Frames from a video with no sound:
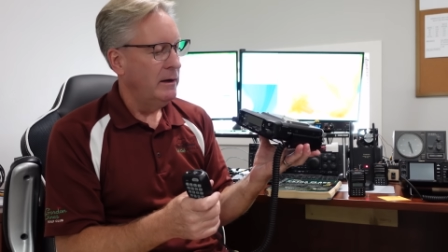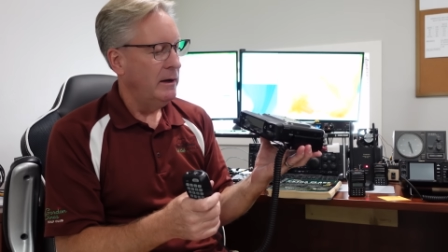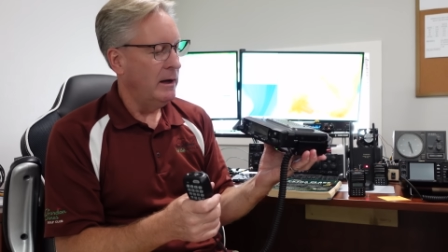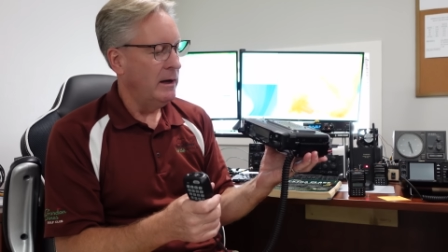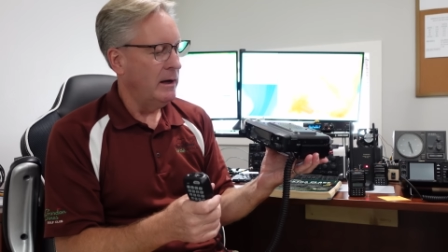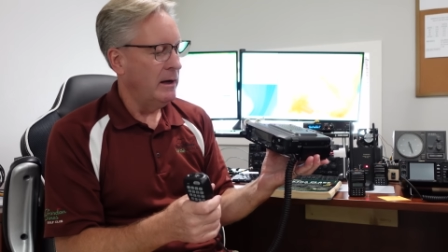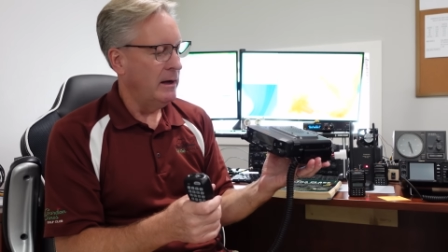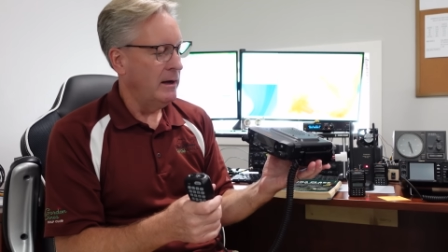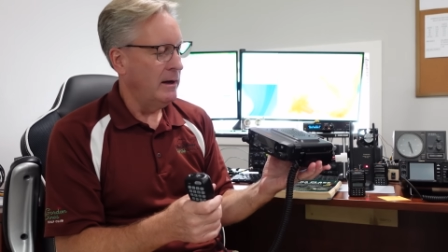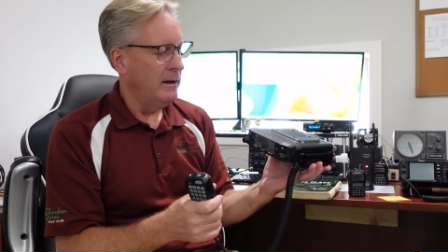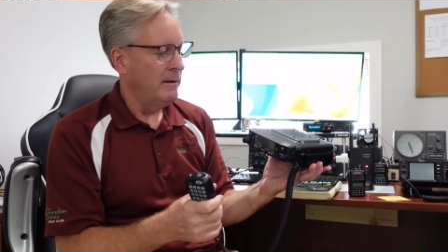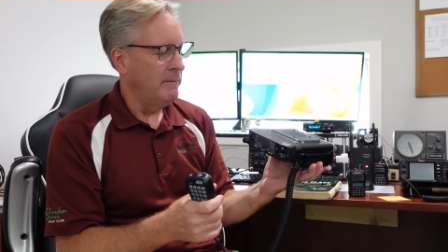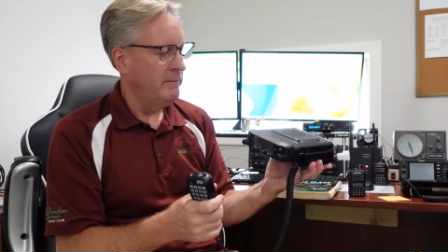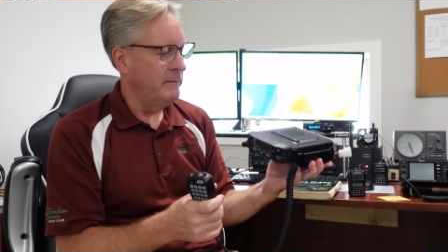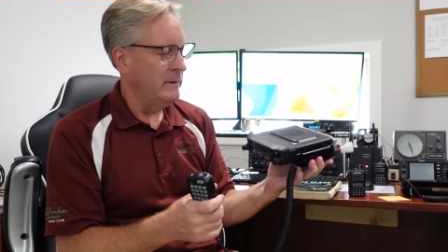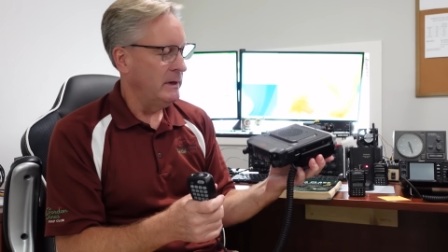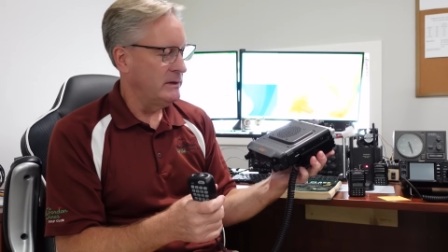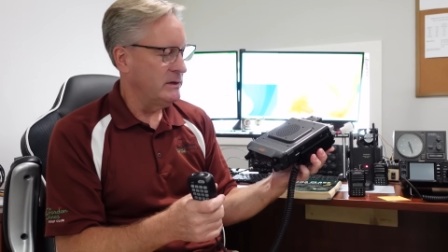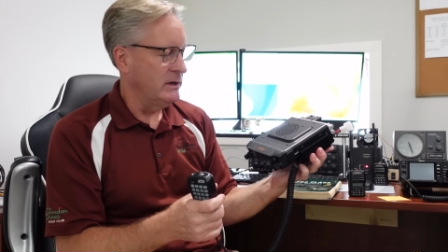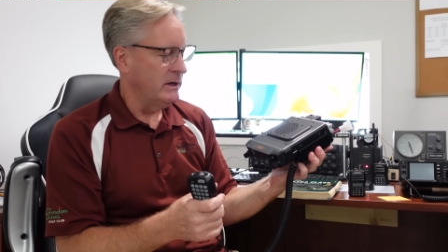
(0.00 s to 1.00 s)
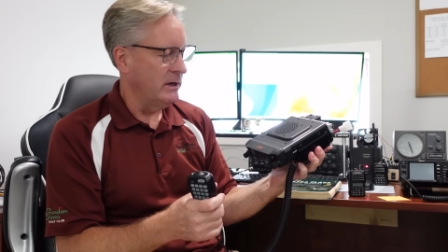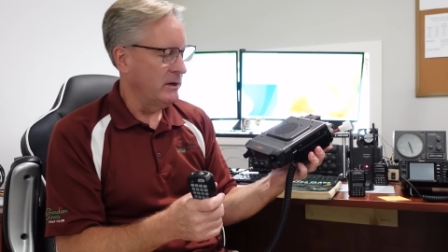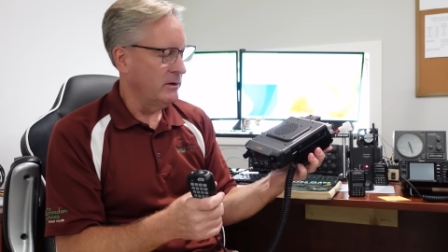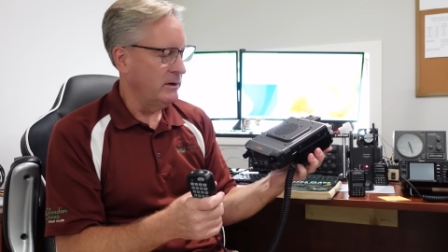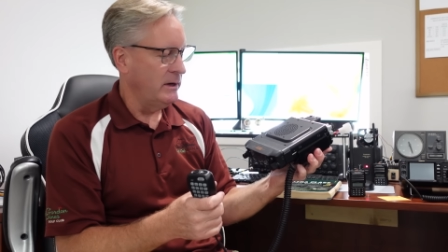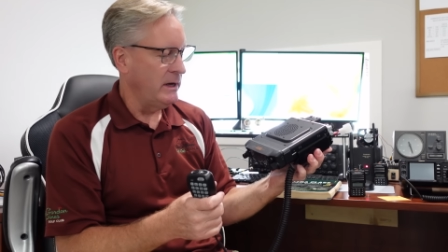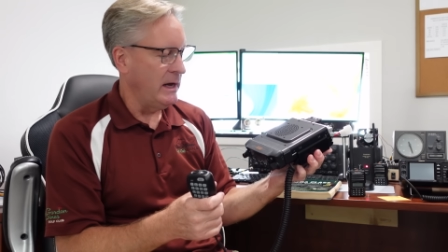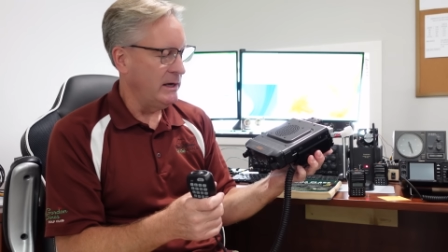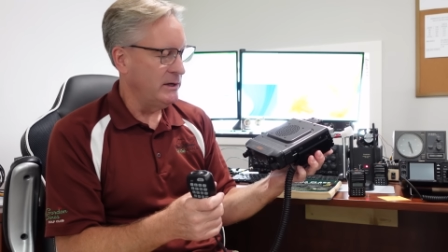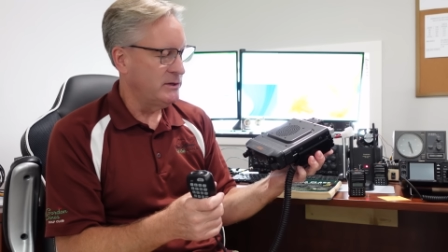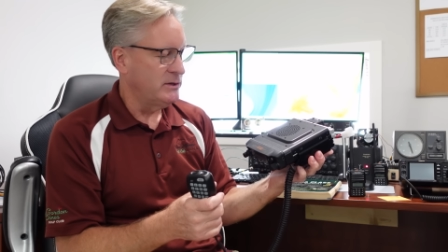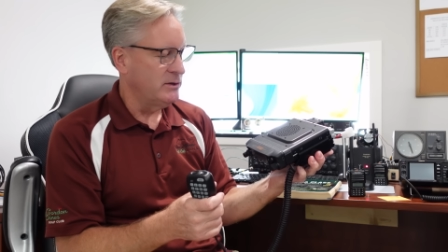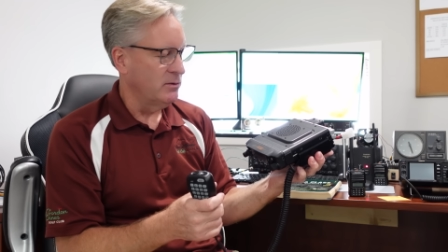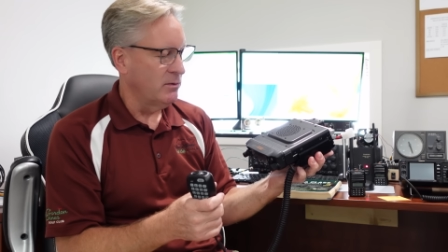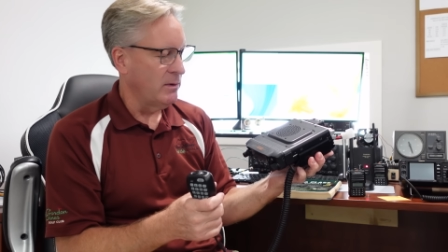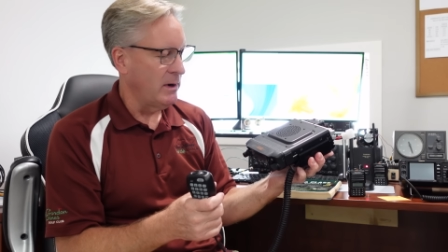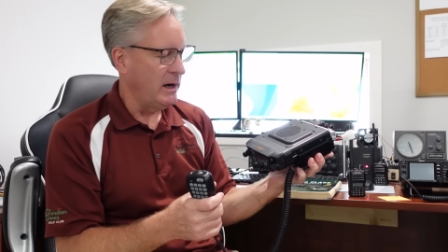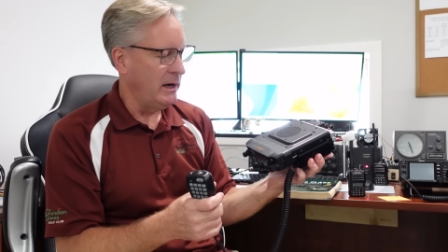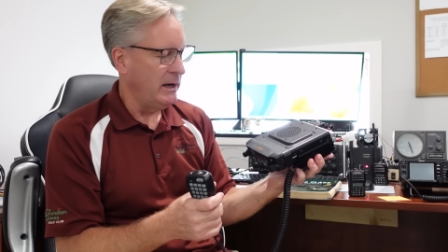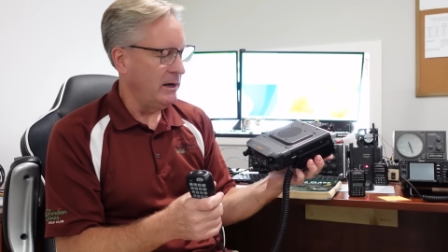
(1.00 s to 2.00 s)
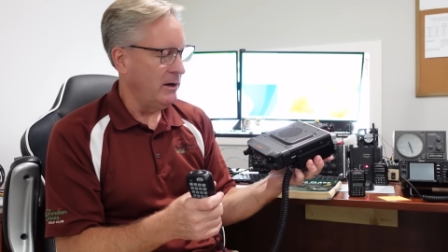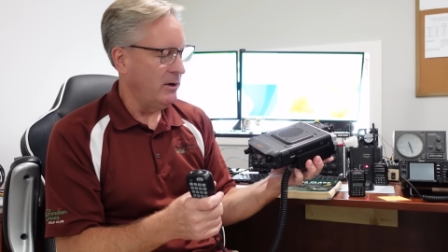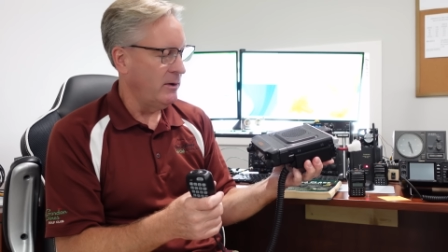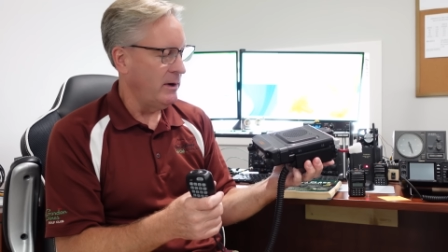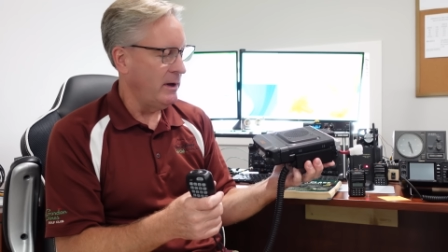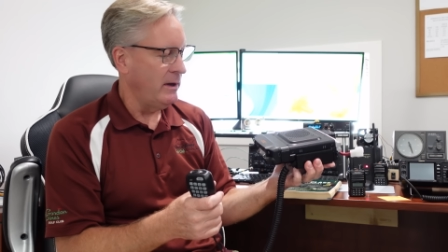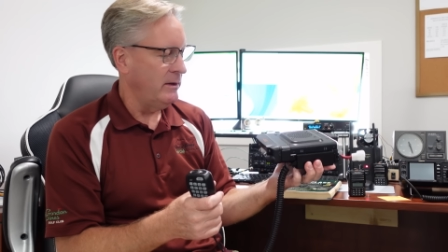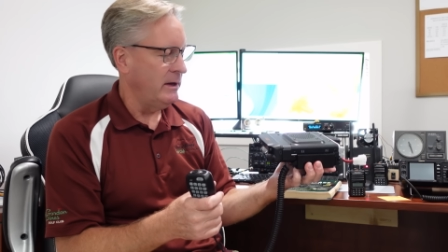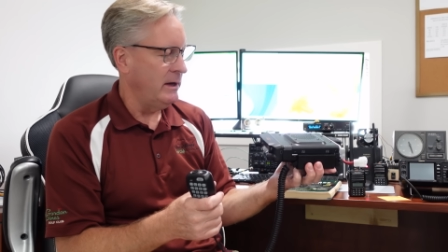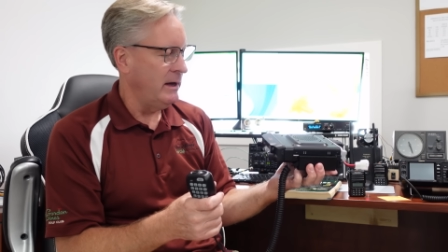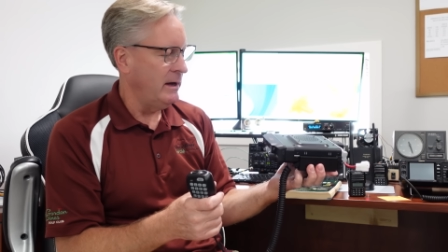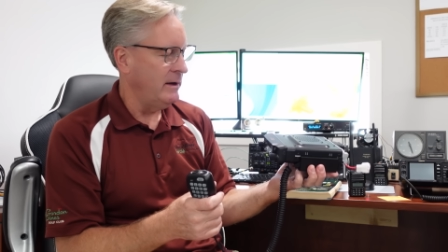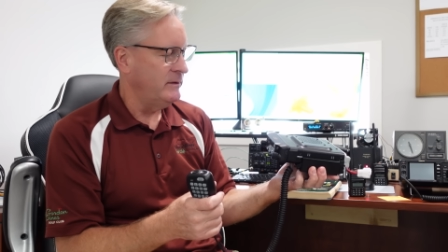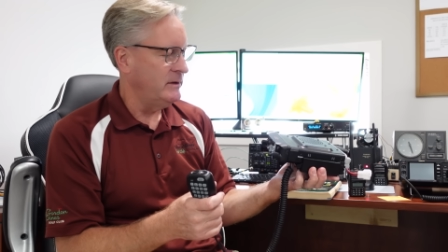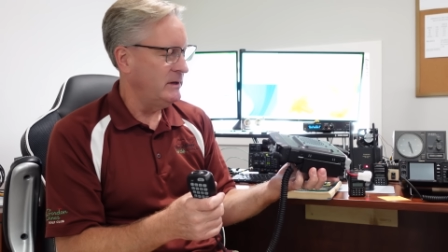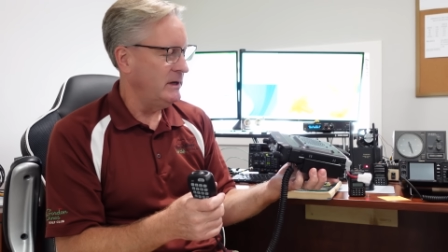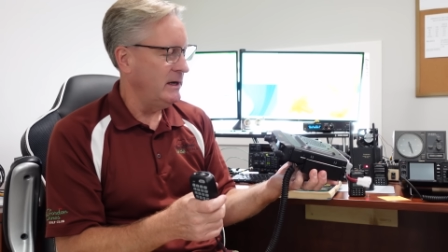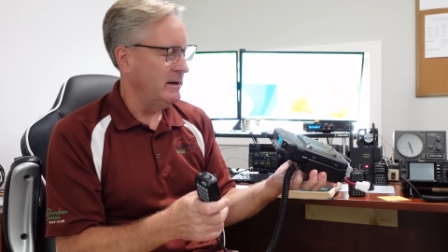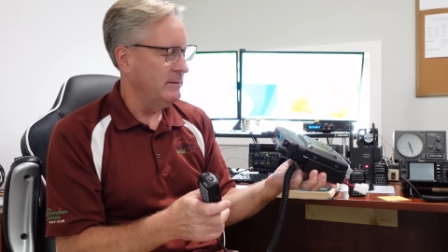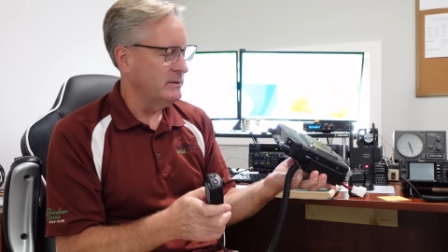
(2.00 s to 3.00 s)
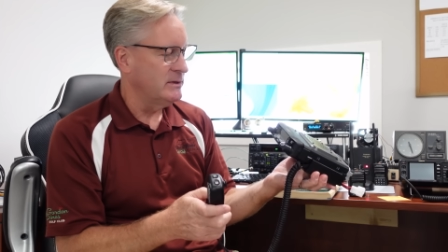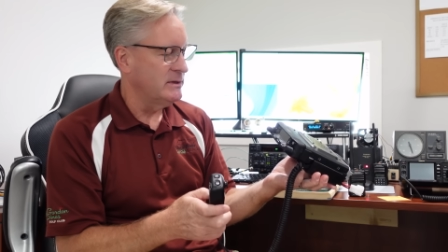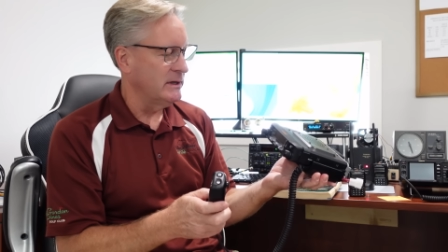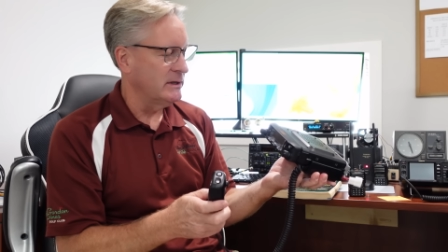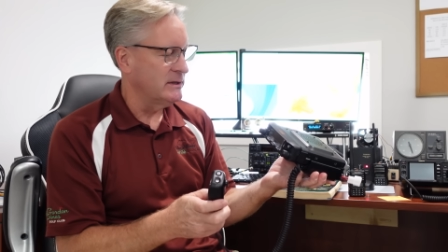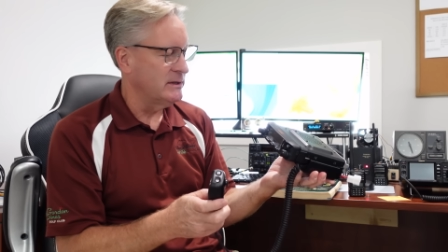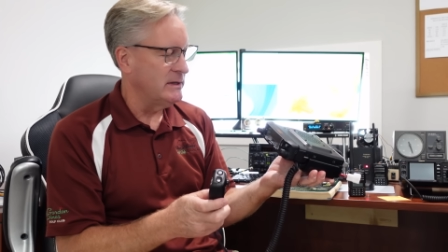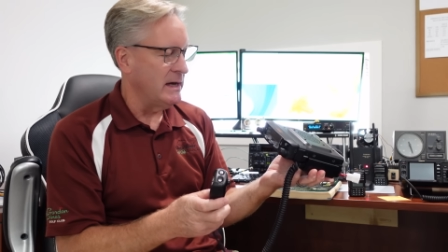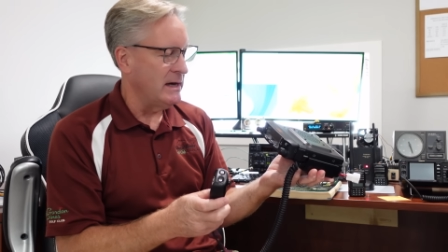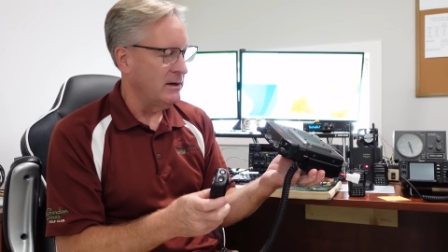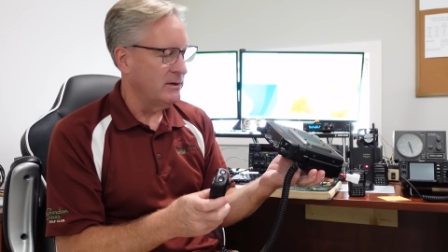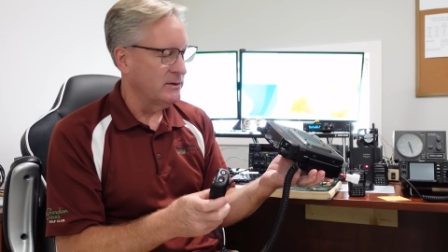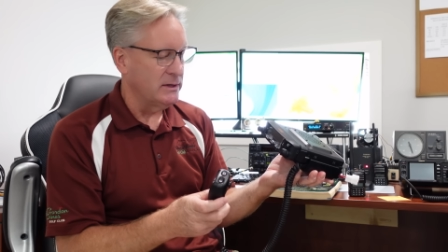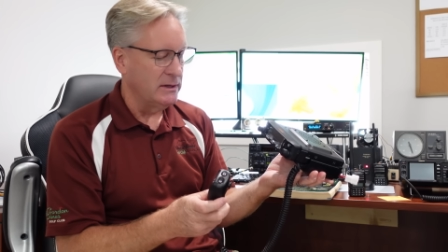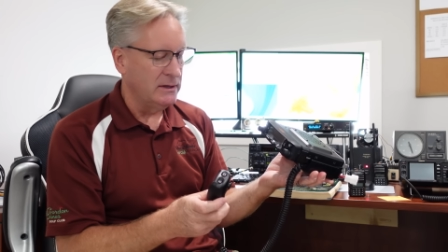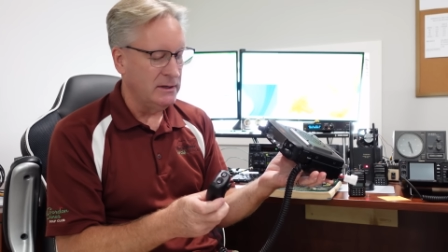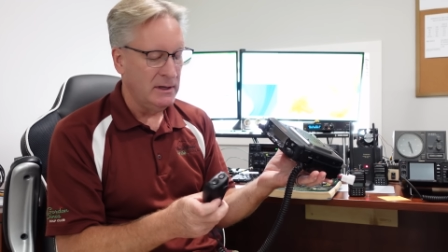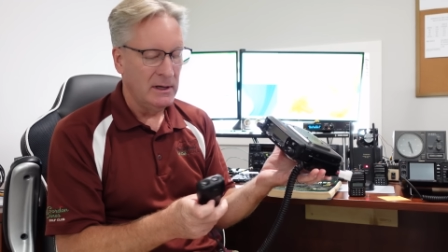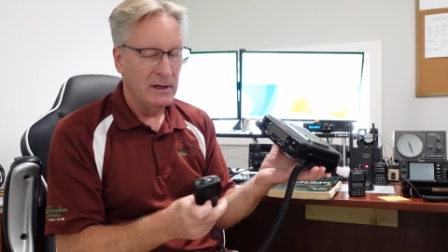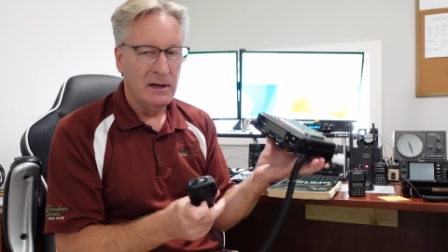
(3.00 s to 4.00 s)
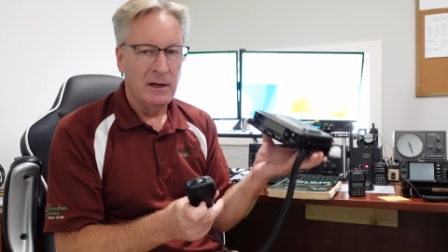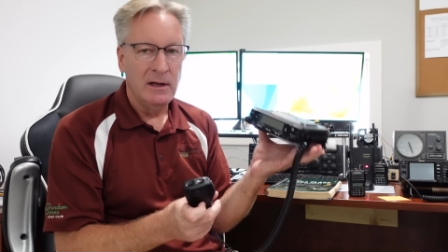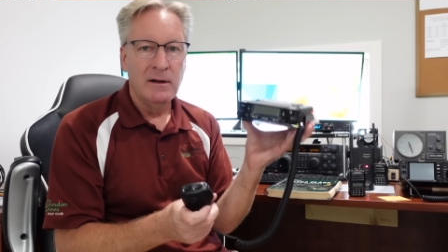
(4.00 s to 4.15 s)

It's another Yaesu radio, the FTM 6000.